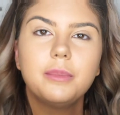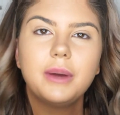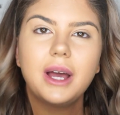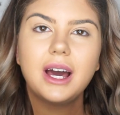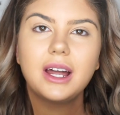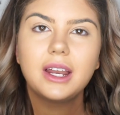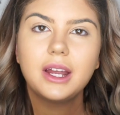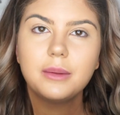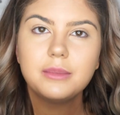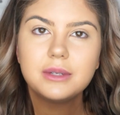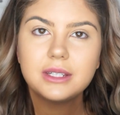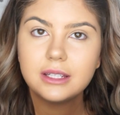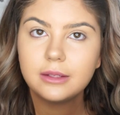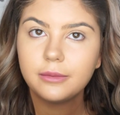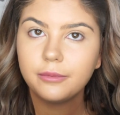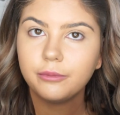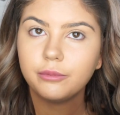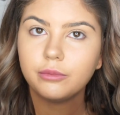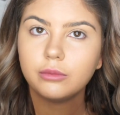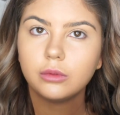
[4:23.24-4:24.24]
powder, I'm
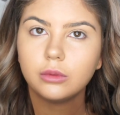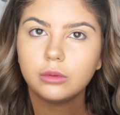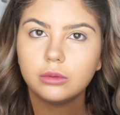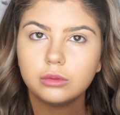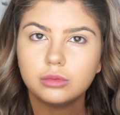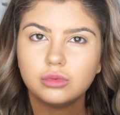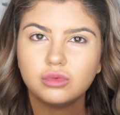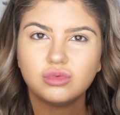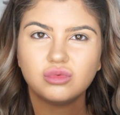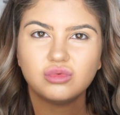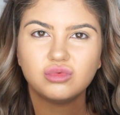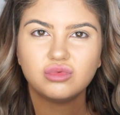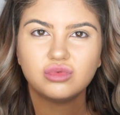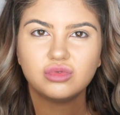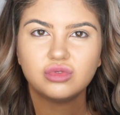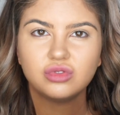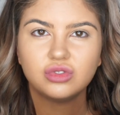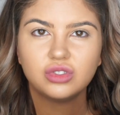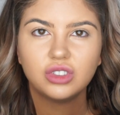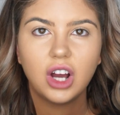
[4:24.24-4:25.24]

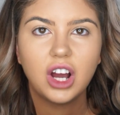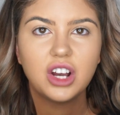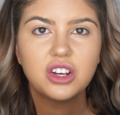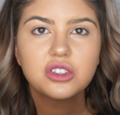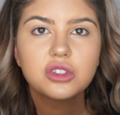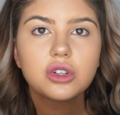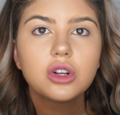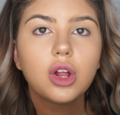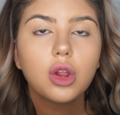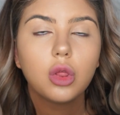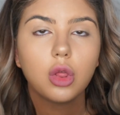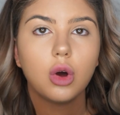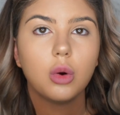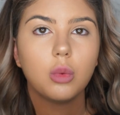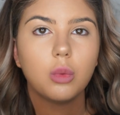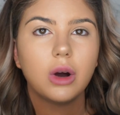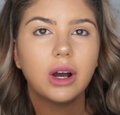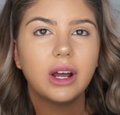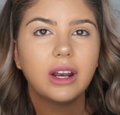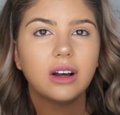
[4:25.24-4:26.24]
I just got a lot
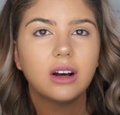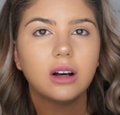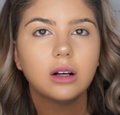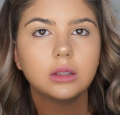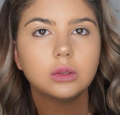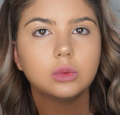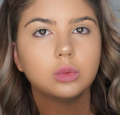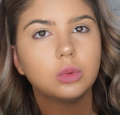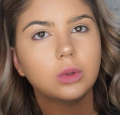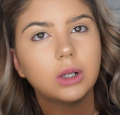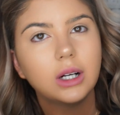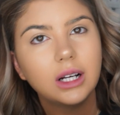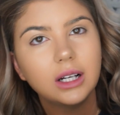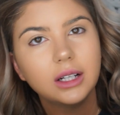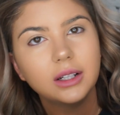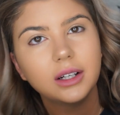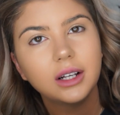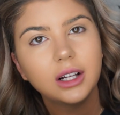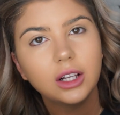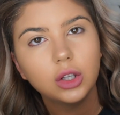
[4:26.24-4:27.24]
wider.
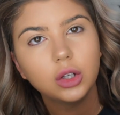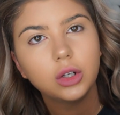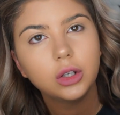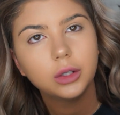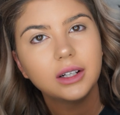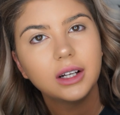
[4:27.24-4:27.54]
Why? Hello,